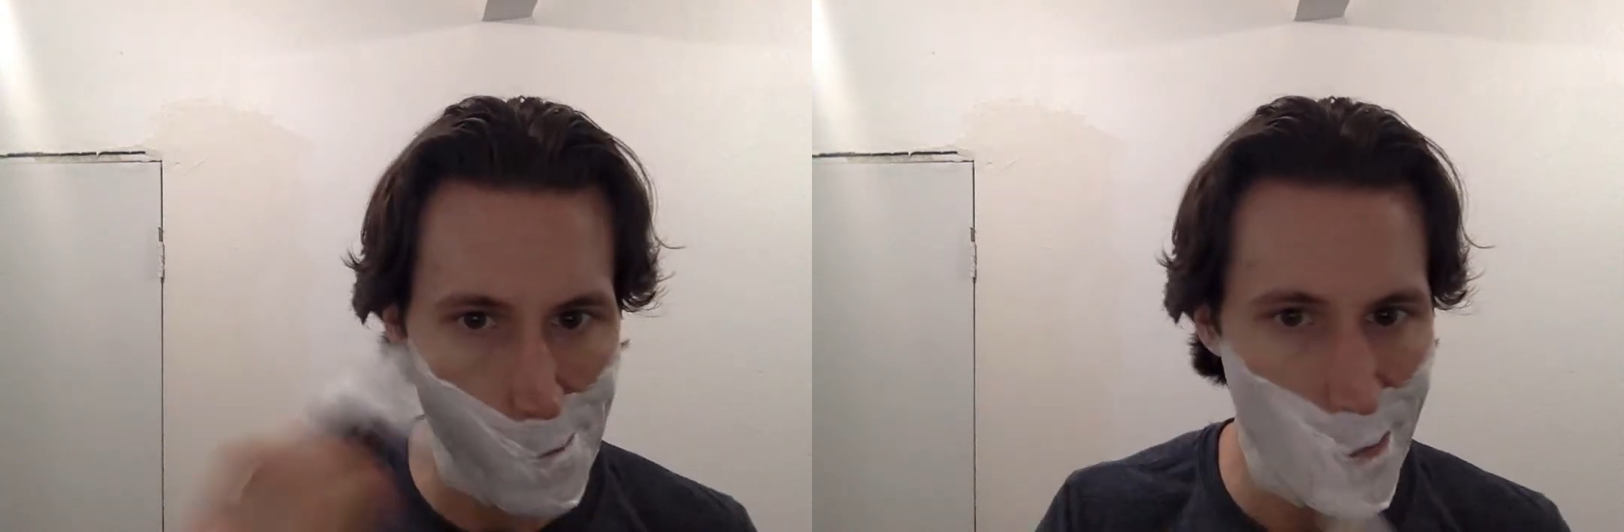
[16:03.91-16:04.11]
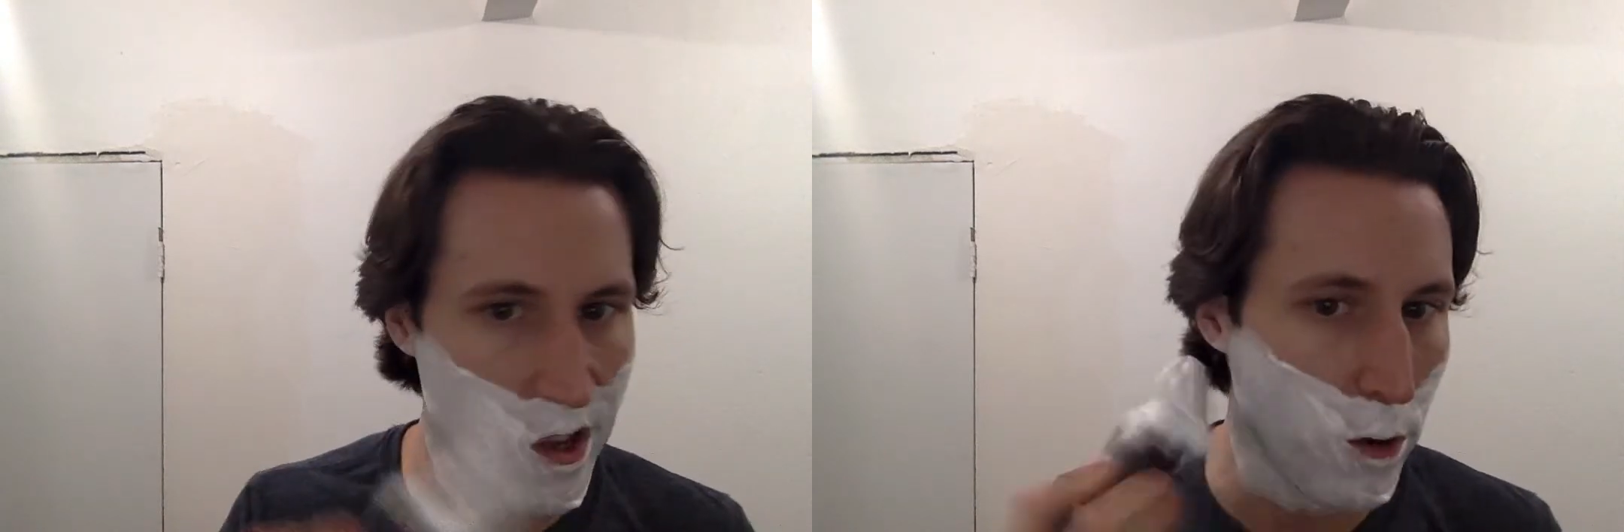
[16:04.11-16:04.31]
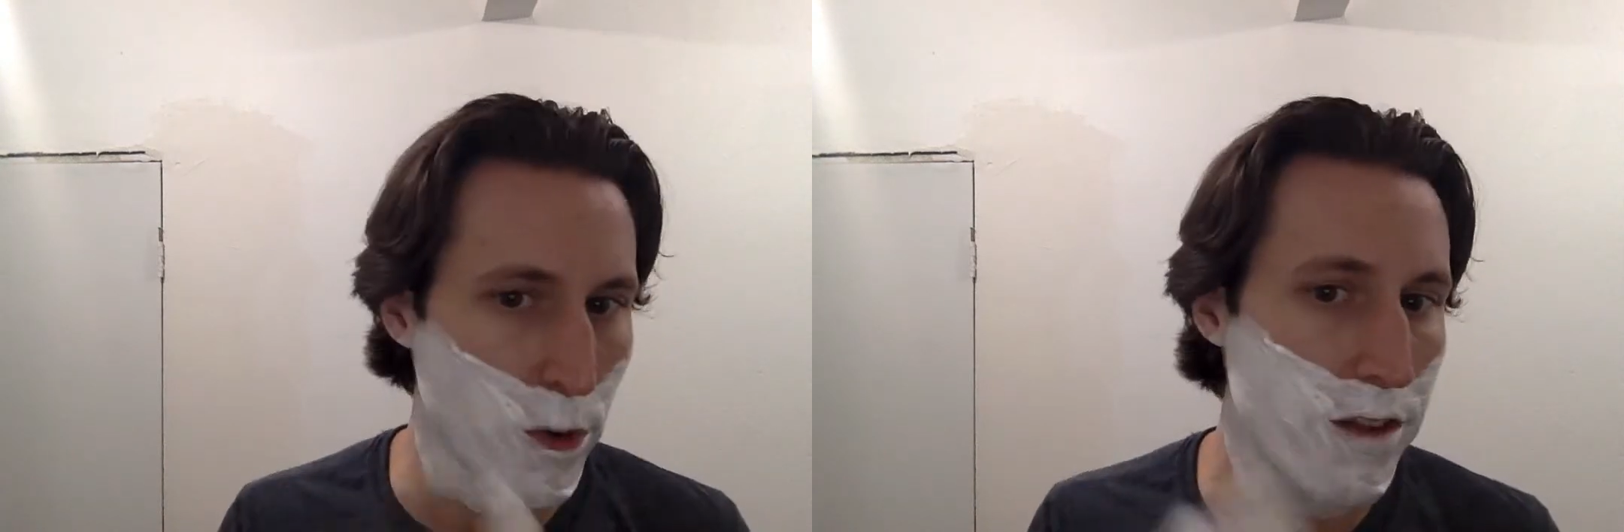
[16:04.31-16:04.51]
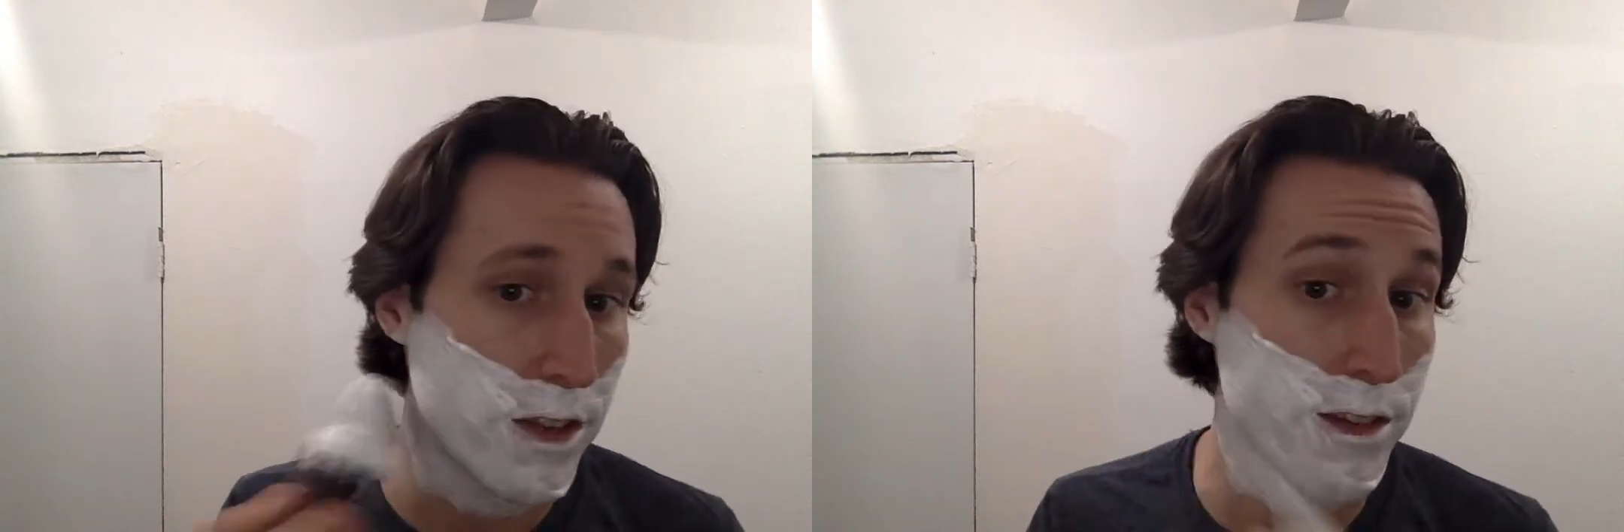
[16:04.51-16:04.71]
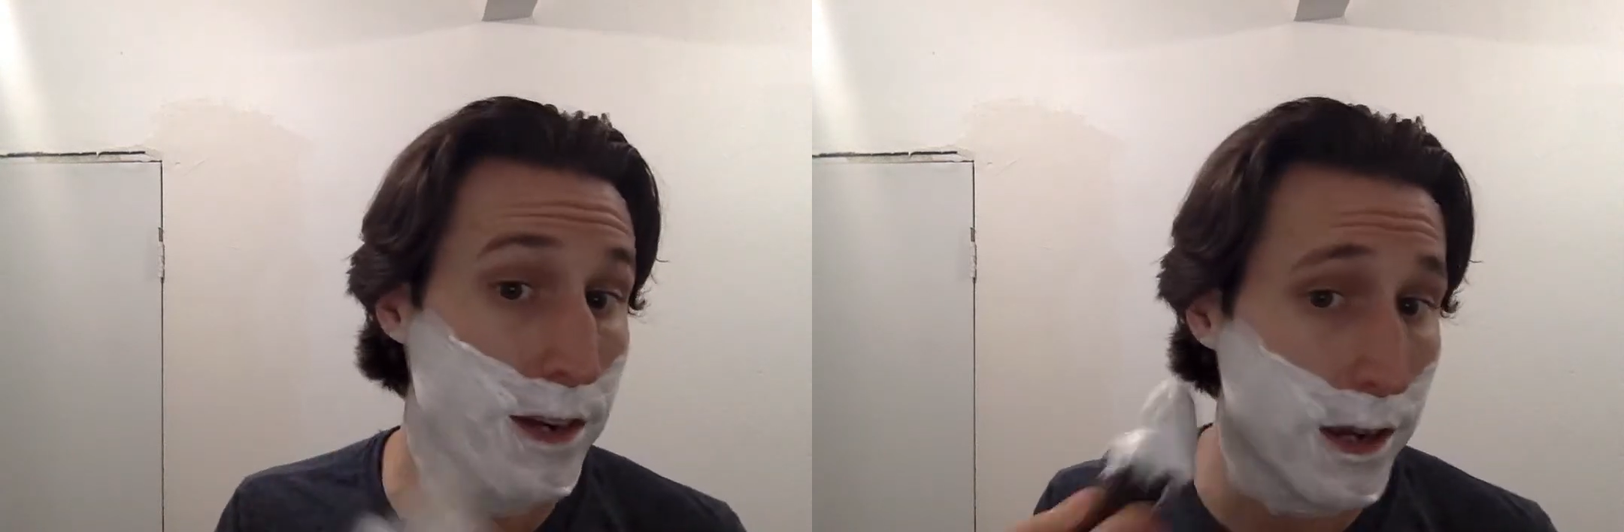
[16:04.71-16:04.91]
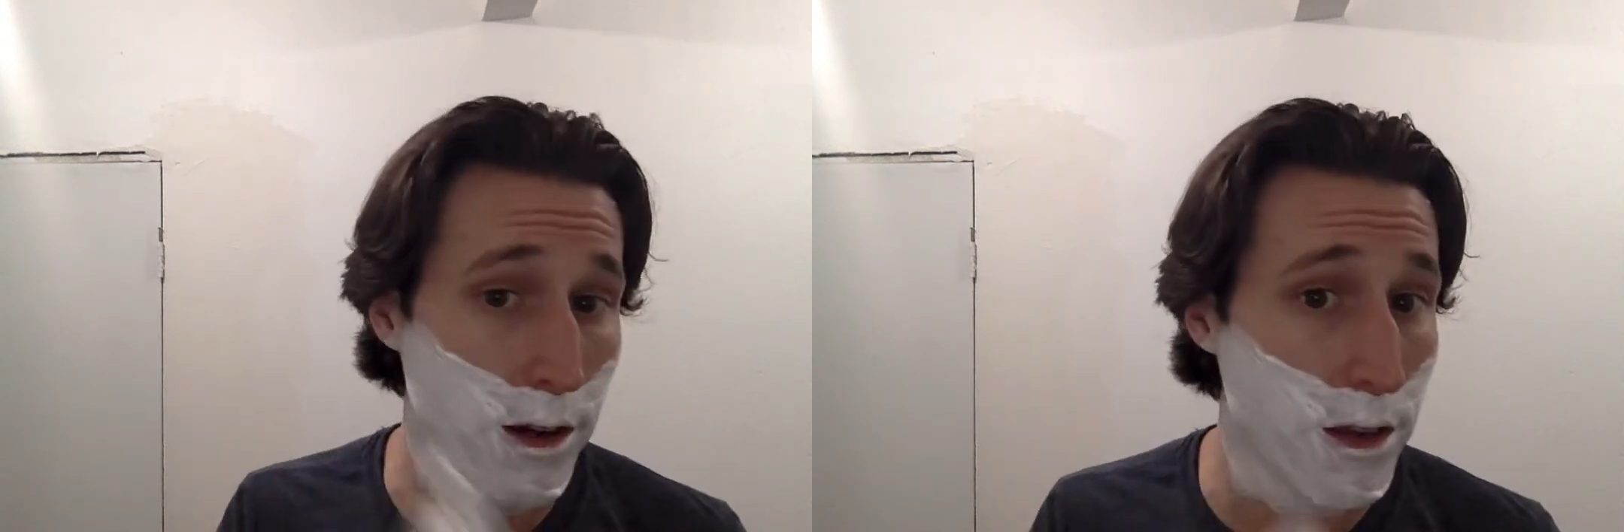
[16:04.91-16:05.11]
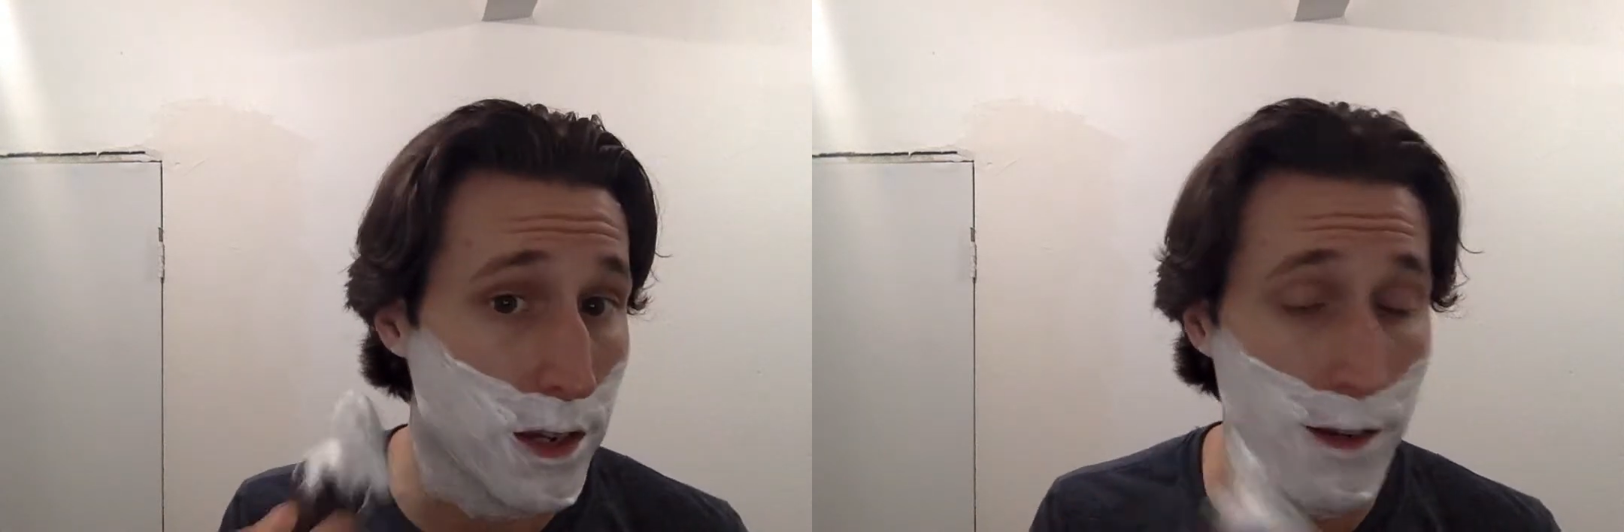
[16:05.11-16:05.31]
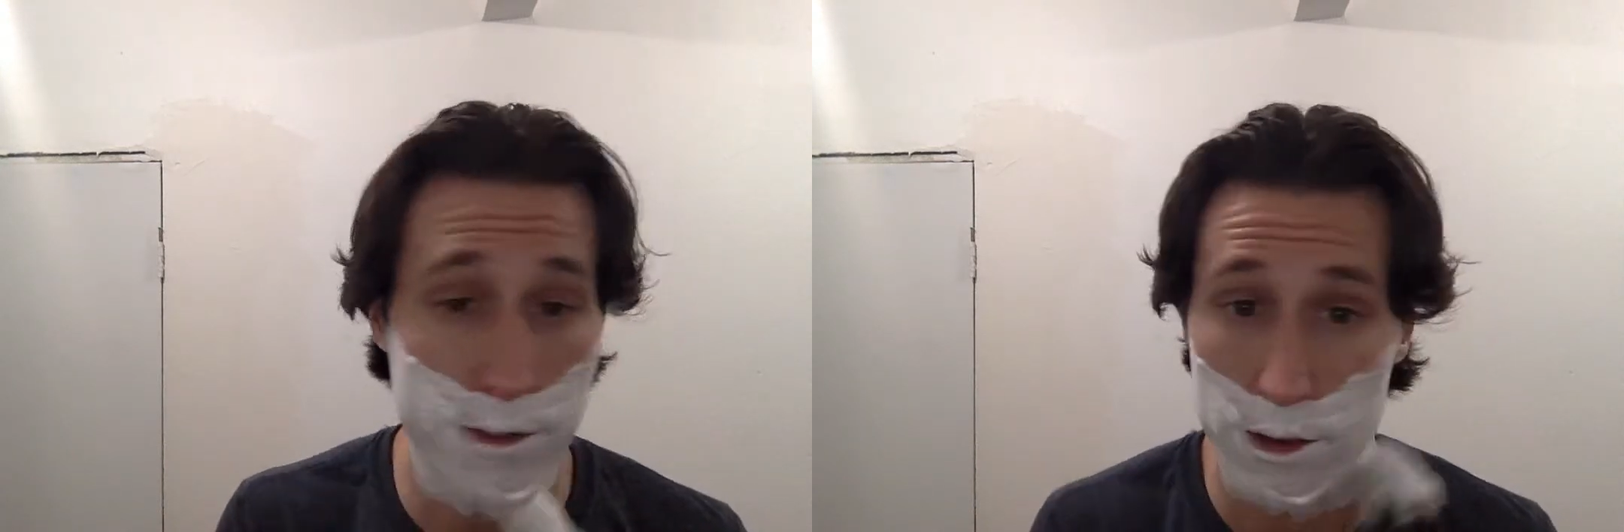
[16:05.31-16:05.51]
kind of revisiting all the
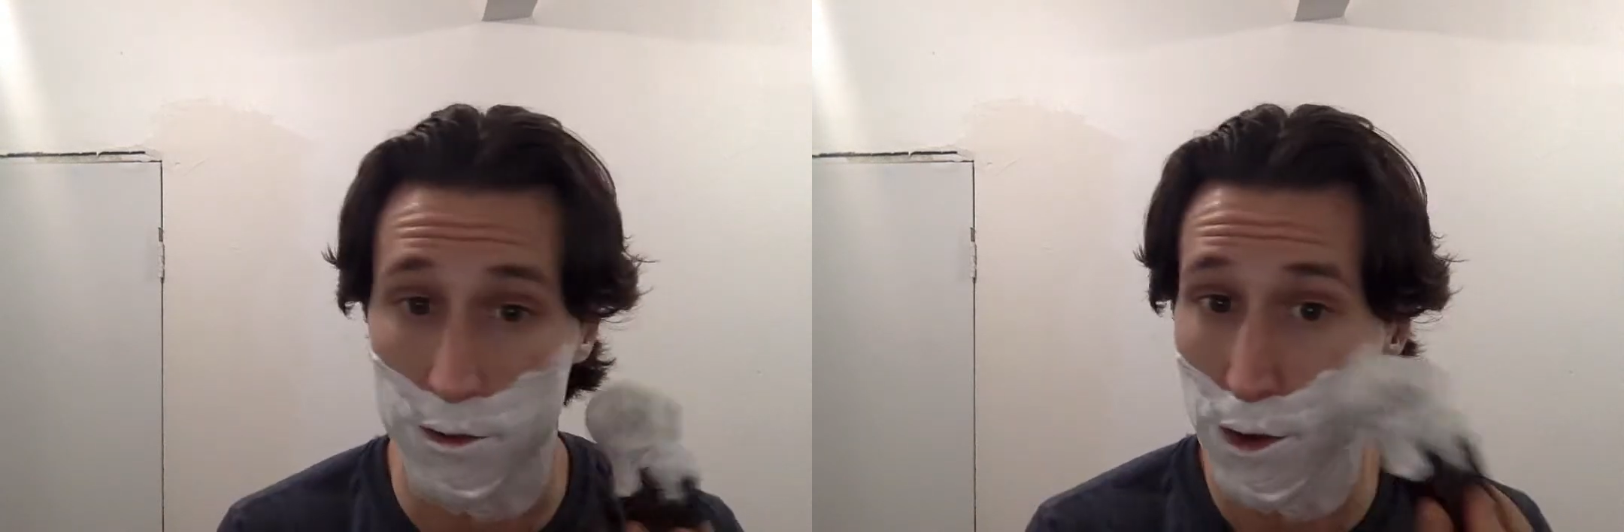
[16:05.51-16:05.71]
different